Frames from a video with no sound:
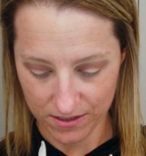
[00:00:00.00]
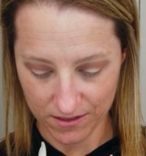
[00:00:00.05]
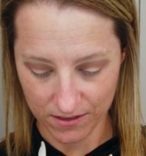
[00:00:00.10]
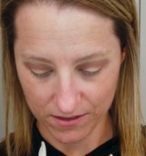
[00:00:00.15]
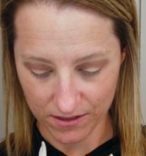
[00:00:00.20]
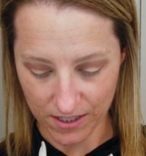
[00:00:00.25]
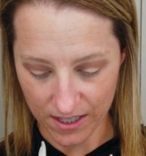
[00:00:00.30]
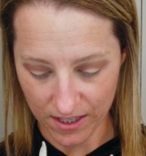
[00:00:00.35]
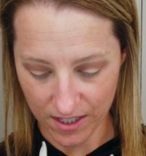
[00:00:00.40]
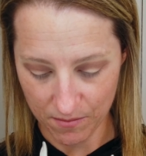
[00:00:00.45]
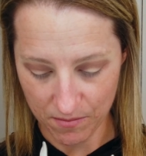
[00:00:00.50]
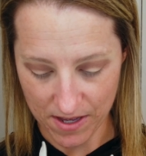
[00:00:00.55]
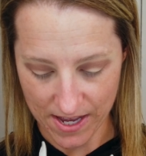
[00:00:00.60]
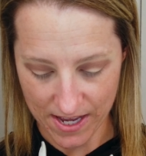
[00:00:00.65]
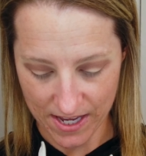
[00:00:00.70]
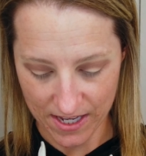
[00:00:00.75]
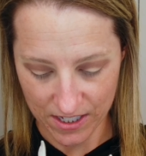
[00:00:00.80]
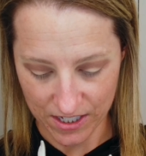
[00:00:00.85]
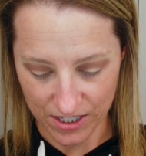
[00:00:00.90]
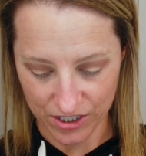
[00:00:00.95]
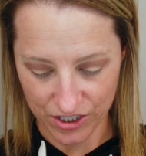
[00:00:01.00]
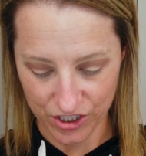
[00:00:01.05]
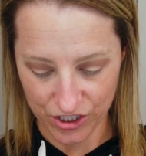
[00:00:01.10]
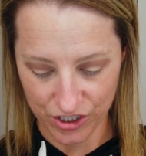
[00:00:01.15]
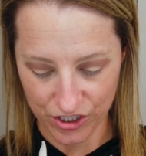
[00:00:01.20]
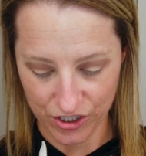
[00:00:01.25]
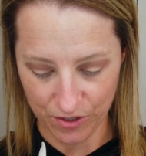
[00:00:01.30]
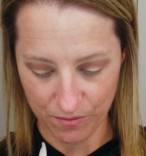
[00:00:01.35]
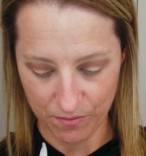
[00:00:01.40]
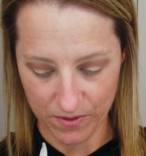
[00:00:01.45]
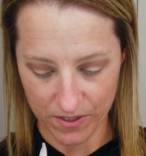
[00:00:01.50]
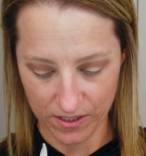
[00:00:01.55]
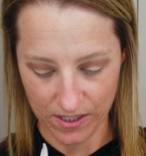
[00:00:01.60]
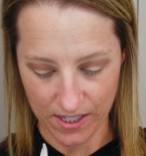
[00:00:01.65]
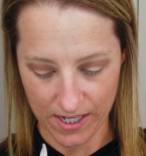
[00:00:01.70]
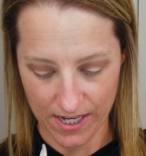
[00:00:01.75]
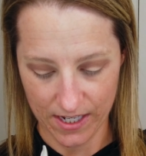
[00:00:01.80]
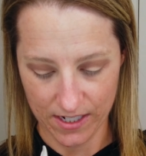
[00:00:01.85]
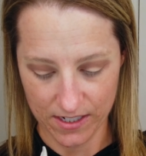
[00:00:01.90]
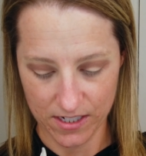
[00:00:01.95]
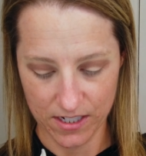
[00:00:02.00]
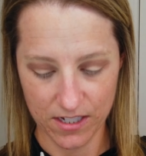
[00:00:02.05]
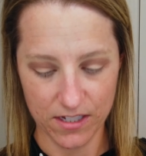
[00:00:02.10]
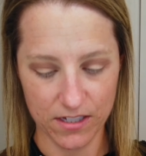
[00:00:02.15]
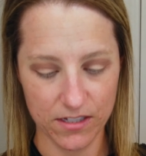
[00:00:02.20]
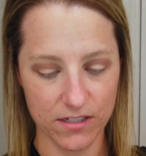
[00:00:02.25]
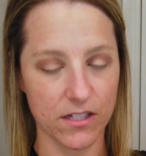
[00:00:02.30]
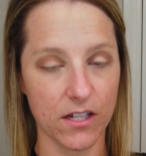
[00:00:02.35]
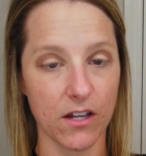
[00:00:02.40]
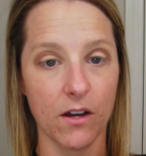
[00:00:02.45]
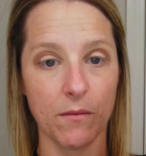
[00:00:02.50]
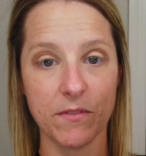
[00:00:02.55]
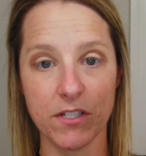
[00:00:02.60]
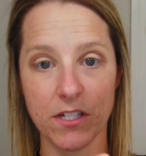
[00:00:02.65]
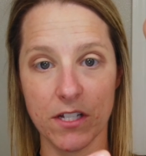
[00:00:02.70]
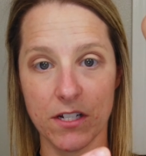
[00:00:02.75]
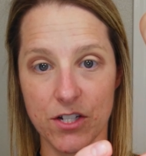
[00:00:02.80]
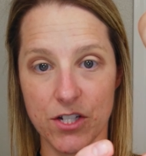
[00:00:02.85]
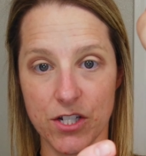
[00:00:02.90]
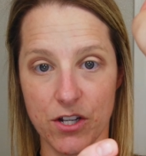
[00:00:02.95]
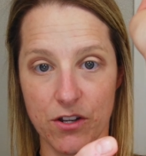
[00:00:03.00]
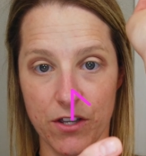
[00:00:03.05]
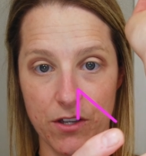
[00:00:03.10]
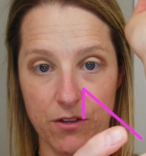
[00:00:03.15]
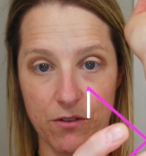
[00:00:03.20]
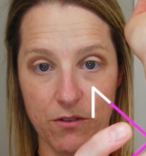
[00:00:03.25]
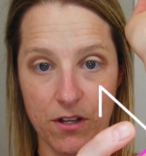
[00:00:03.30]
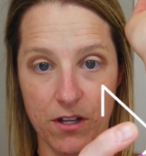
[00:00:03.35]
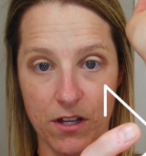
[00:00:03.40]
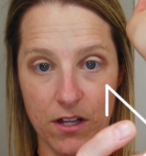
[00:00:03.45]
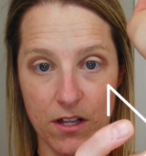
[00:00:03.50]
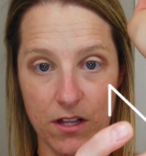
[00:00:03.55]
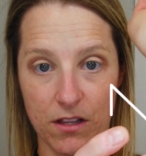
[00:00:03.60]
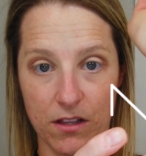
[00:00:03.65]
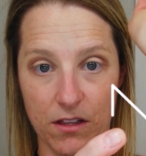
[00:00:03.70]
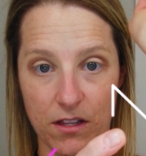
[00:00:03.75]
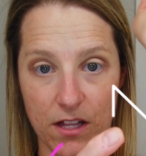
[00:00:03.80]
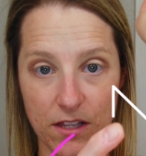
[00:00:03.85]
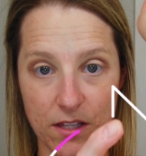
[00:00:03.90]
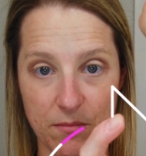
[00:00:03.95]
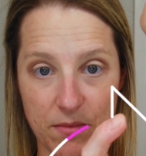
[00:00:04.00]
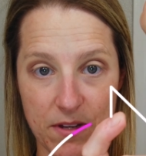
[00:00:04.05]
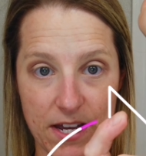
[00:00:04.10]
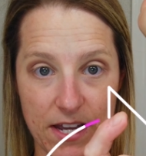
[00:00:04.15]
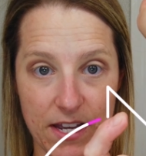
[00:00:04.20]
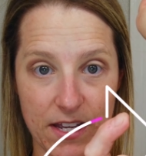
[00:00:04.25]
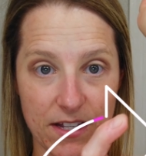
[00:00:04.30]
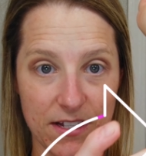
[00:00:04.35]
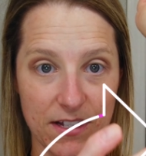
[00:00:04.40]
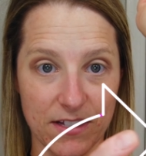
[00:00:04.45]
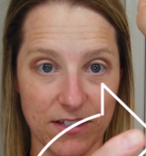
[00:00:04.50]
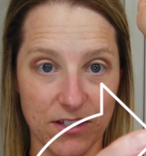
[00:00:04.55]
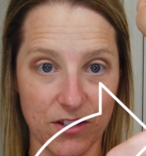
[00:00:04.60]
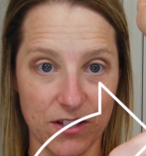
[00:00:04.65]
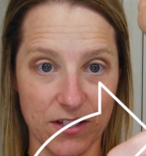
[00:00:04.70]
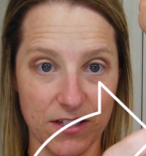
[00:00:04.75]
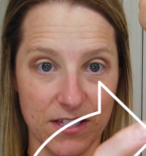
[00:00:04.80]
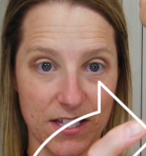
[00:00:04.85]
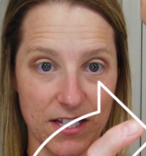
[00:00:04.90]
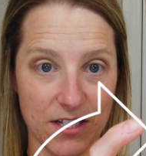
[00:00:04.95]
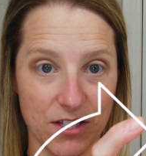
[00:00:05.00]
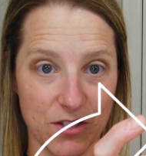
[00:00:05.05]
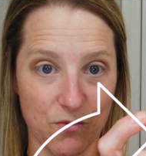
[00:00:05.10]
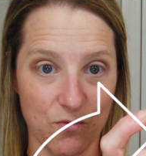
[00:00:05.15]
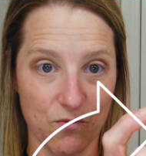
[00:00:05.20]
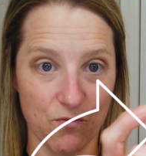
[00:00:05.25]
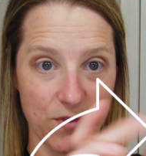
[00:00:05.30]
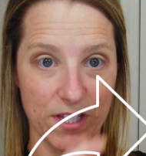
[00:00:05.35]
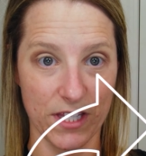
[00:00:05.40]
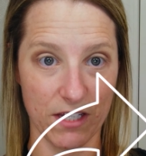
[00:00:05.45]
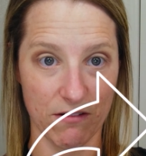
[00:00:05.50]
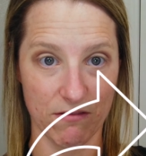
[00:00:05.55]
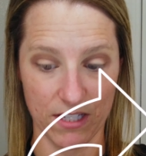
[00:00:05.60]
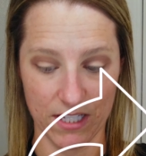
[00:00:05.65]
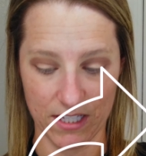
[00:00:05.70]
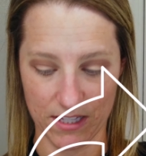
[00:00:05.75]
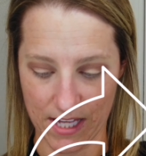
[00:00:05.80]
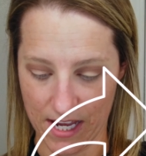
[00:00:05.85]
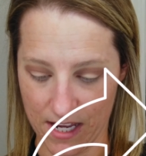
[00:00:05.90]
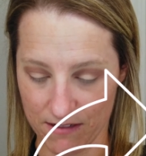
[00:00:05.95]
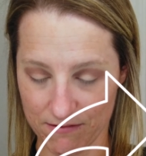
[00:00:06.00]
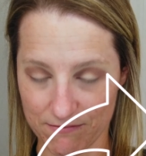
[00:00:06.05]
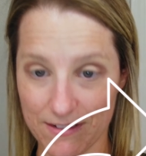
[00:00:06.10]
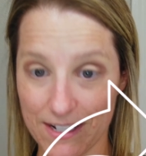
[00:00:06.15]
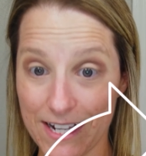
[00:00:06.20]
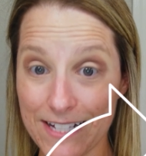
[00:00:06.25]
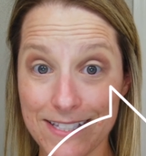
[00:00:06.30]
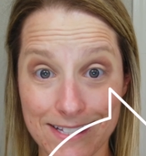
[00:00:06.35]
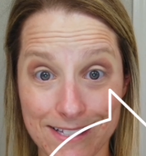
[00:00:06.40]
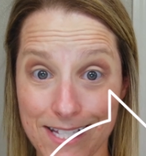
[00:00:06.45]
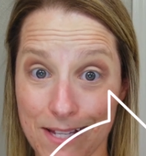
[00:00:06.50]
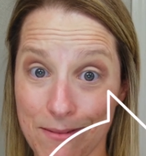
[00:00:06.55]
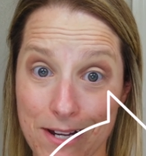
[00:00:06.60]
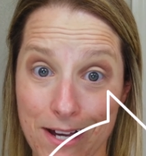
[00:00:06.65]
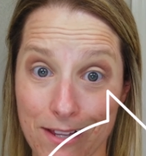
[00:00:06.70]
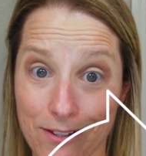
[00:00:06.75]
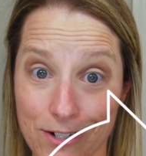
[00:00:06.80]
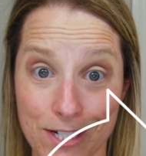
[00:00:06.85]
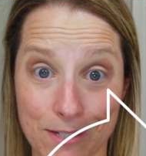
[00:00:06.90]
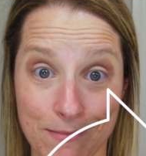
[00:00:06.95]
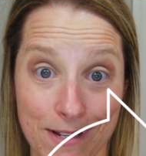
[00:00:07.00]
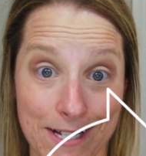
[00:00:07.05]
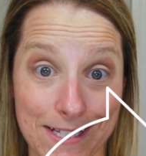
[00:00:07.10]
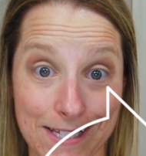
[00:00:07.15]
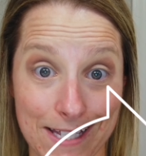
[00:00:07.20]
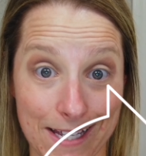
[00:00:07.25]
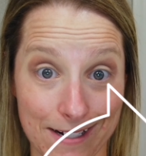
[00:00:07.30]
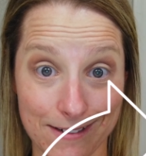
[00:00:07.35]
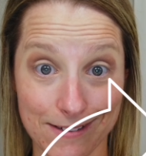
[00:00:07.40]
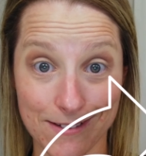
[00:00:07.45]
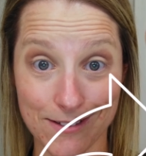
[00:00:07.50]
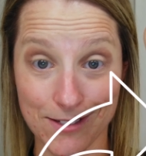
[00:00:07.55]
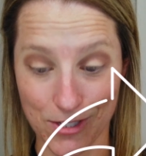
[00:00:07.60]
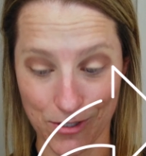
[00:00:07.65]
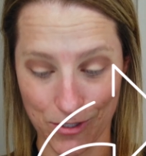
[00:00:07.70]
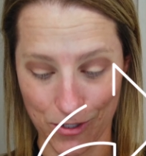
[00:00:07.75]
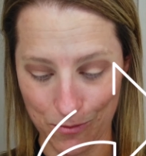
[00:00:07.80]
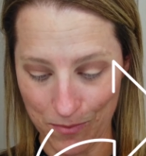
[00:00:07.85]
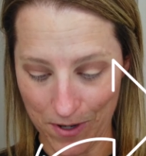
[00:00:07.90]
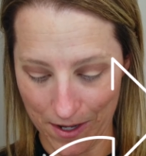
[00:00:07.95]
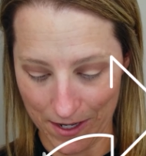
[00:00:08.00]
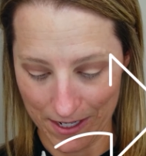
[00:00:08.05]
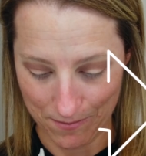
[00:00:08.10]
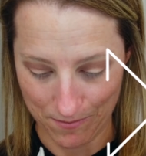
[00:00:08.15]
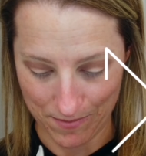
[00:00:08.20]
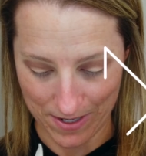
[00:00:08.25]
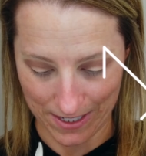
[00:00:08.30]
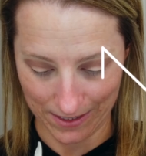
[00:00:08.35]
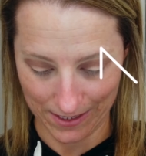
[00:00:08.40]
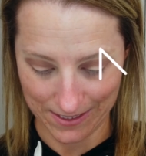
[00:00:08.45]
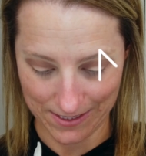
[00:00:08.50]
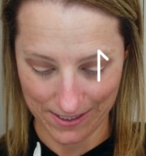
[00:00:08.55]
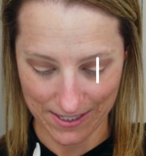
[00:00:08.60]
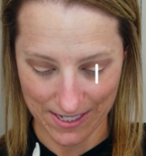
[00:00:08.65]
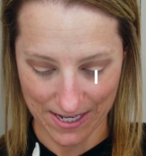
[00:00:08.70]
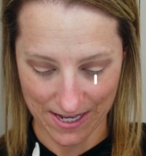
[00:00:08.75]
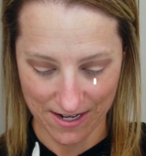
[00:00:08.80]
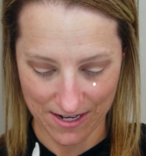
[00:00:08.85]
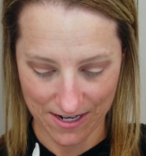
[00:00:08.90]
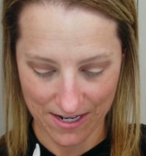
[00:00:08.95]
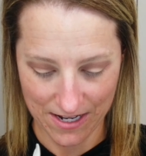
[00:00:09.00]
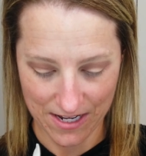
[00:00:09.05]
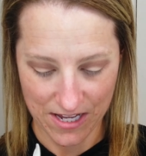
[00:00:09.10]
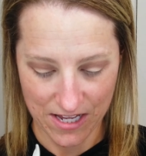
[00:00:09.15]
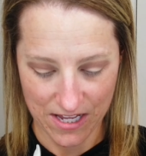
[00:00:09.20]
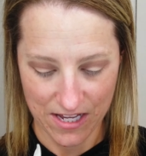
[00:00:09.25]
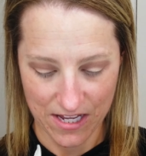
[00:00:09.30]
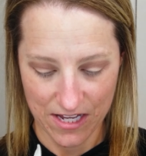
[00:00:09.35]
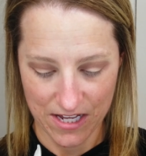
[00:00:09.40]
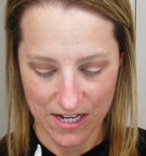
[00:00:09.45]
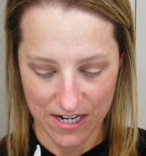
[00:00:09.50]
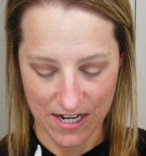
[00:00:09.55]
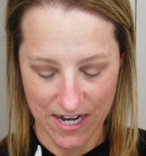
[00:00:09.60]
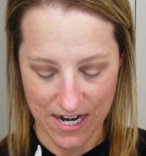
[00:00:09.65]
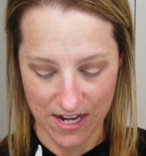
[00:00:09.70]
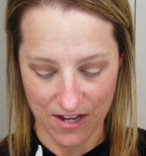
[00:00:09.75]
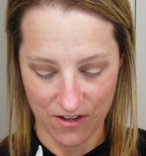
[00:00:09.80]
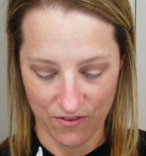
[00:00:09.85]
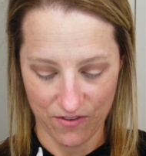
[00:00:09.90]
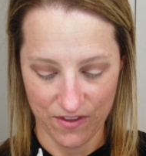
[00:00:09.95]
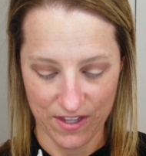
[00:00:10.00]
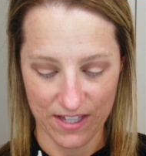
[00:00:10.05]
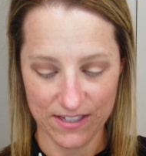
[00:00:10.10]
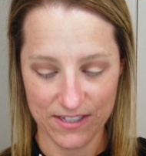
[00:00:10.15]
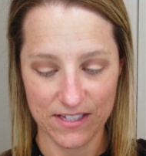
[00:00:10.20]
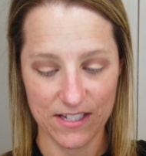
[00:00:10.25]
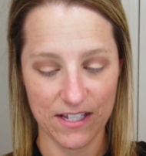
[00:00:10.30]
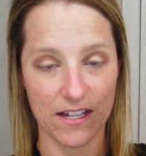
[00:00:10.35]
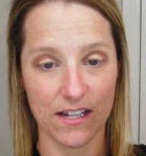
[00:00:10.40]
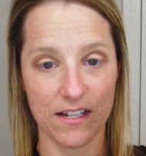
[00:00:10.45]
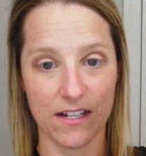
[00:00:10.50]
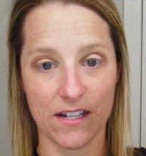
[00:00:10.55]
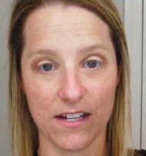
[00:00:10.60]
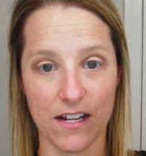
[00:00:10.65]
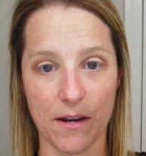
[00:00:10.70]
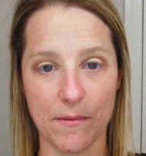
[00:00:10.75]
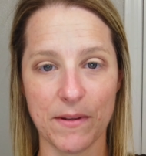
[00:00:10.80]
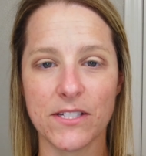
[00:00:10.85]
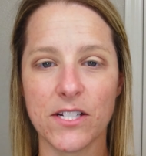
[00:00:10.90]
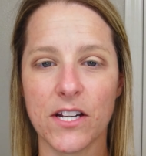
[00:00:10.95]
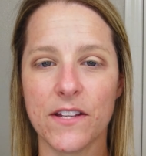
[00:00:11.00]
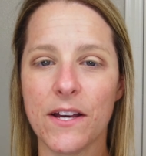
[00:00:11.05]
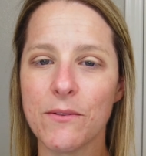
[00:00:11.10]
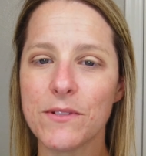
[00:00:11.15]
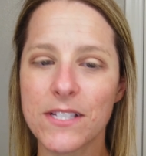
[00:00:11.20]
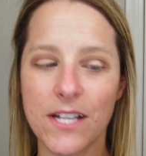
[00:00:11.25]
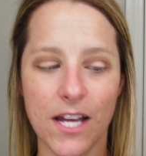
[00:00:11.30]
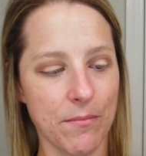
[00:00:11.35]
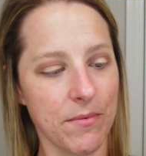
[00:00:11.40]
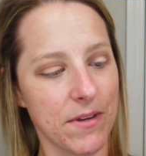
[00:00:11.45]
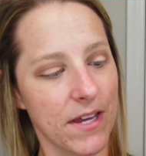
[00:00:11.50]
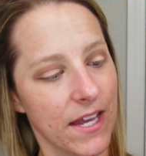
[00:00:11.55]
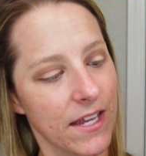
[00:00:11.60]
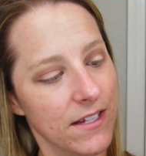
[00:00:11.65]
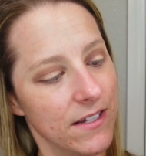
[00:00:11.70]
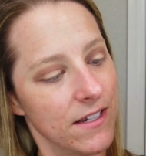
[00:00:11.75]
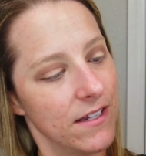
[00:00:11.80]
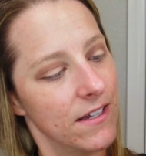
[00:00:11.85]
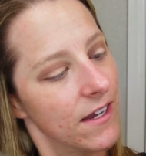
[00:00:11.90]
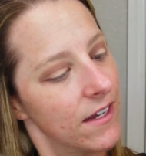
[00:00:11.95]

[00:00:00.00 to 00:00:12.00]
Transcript: Lullaby is super light. So I'm just gonna show you Lullaby. As you can see, it's really, really light. It's the same color as my skin, so you probably can barely see that. Now that was Cupcake.